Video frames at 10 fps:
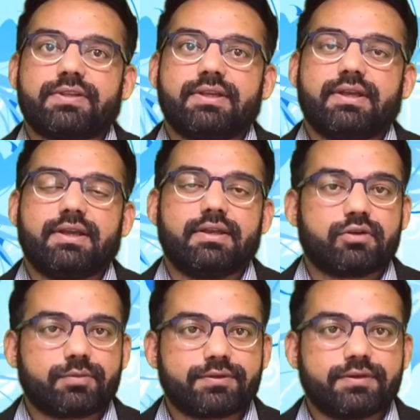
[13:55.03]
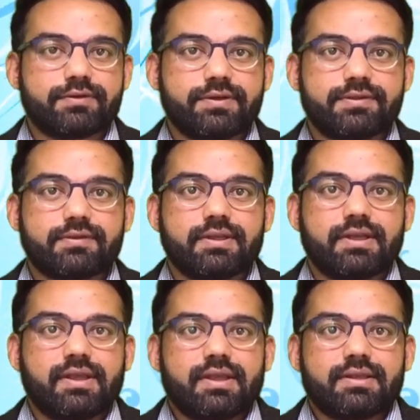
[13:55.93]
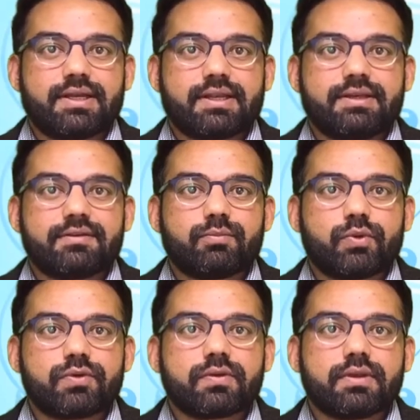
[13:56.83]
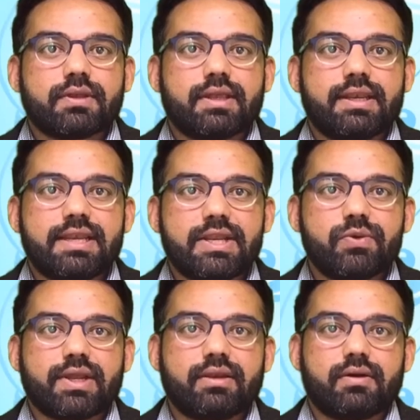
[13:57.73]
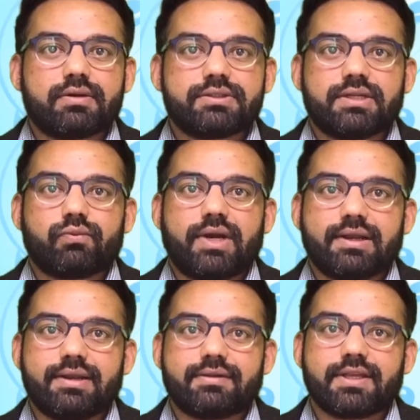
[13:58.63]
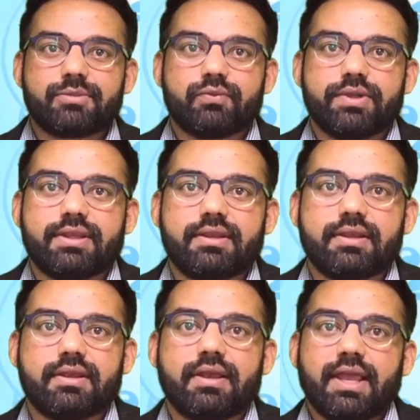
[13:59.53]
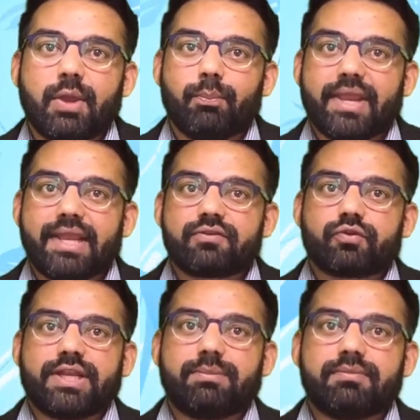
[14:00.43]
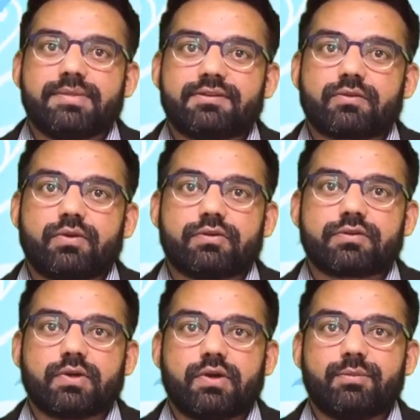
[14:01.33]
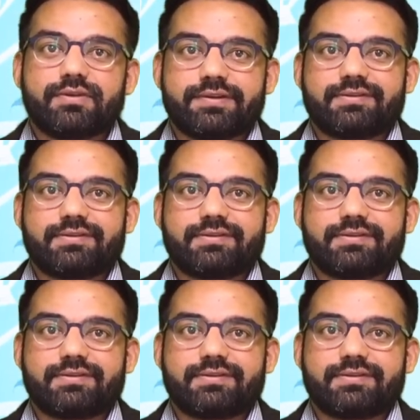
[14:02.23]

uh, corporate citizenship is that it is both a new and not yet widely accepted within the mainstream discourse of business